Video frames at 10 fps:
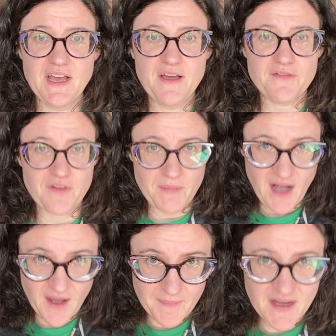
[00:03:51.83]
from
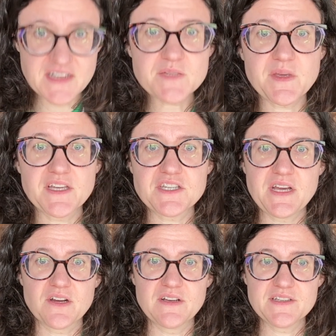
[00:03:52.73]
Hamas being
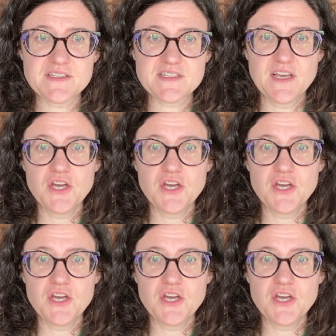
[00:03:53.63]
terrorists